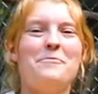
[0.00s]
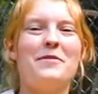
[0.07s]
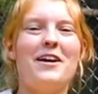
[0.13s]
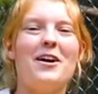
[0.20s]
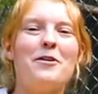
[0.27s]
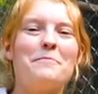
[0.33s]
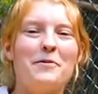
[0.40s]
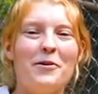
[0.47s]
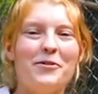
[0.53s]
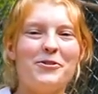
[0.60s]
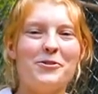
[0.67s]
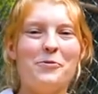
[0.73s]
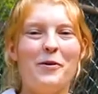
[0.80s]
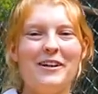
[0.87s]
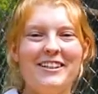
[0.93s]
We are both
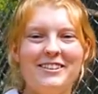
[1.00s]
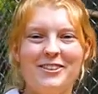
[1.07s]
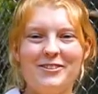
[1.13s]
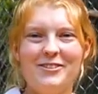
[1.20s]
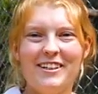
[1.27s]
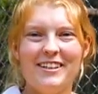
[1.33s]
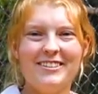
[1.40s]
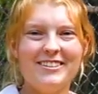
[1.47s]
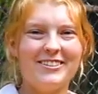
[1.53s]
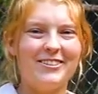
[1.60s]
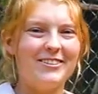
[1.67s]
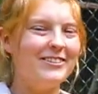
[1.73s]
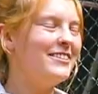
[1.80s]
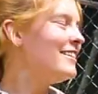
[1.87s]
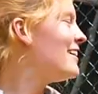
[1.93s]
22 years
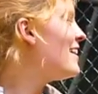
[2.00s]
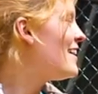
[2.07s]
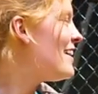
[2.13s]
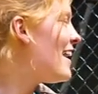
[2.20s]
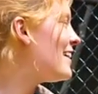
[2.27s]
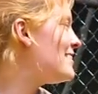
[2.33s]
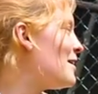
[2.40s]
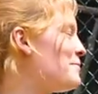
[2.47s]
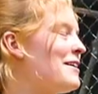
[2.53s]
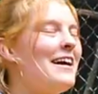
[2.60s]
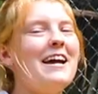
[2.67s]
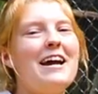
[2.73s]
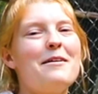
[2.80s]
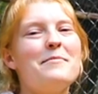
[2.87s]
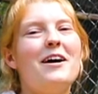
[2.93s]
old, except I
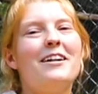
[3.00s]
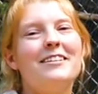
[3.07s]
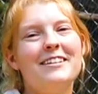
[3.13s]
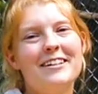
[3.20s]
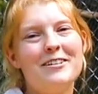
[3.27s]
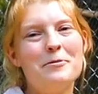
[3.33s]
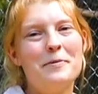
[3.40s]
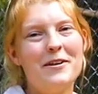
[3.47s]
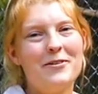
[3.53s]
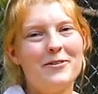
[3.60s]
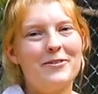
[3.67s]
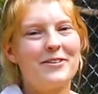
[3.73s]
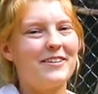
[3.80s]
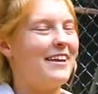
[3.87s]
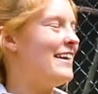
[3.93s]
am a little bit
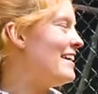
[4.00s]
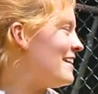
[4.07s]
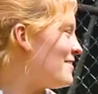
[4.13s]
older than